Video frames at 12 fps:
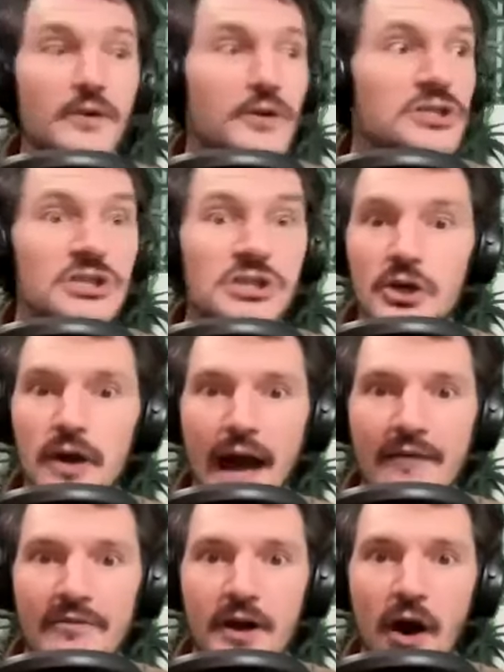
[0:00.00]
for sure
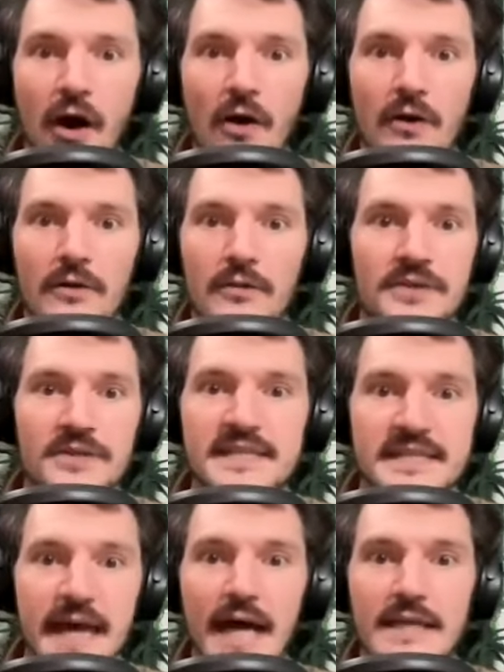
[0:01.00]
have a car. The
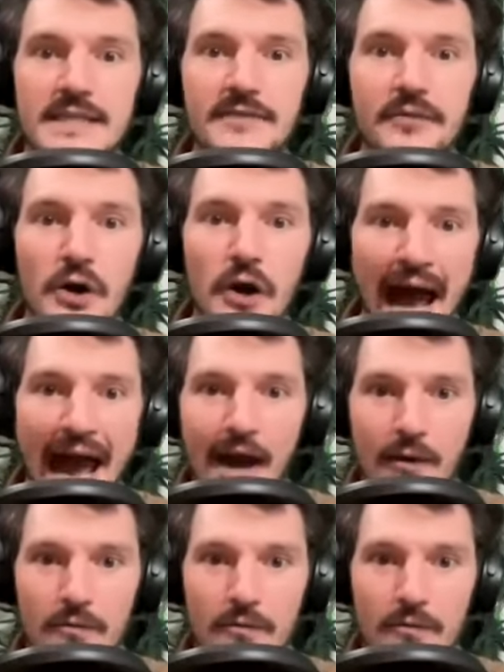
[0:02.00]
size of her house.